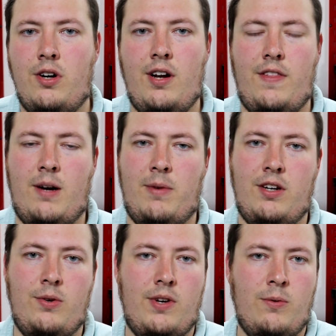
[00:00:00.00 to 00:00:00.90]
and then I'm going
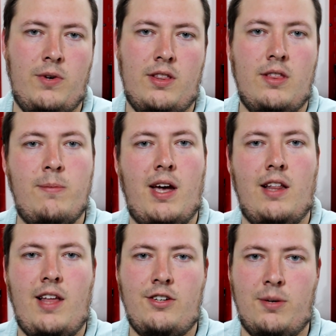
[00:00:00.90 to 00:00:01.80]
to do it with my
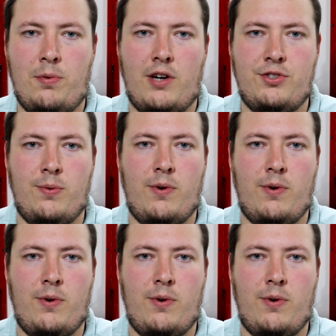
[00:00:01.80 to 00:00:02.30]
electric pressure